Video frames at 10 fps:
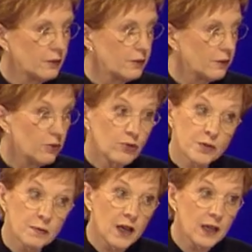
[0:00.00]

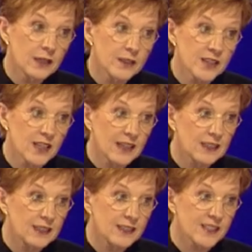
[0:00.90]
Whose mind,
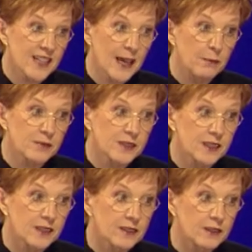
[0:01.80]
sadly, is
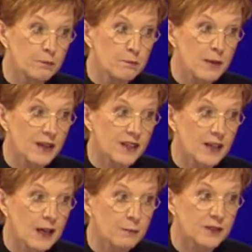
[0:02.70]
emptier than Mother
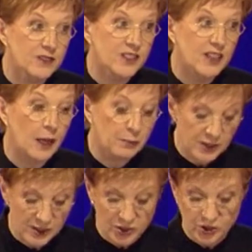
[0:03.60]
Hubbard's
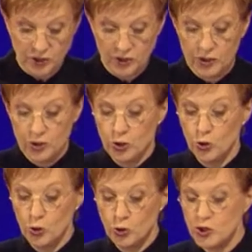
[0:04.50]
cupboard?
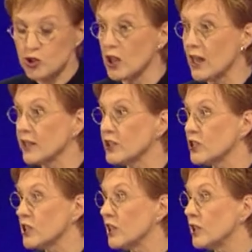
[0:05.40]
Who's trying to
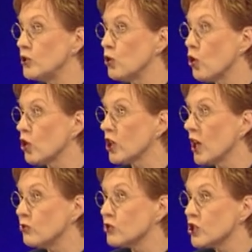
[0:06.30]
turn your
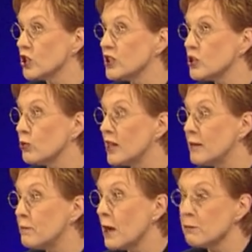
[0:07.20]
coach into a
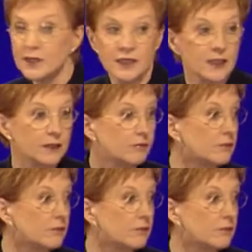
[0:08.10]
pumpkin?